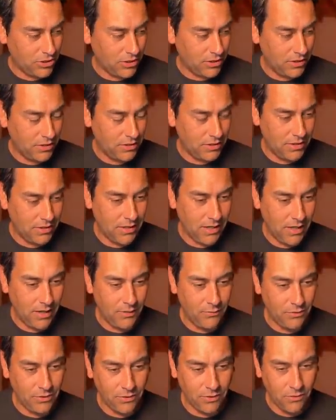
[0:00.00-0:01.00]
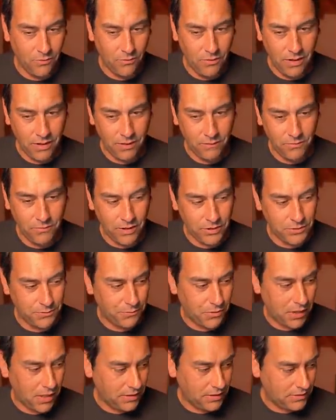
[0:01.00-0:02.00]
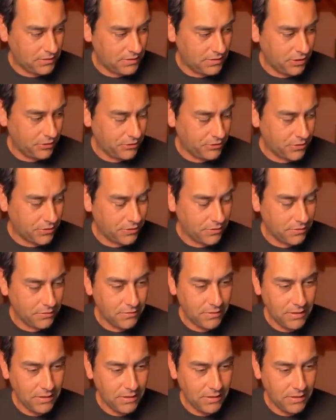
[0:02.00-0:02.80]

Uh, I, I want to go like watch Brian Stelter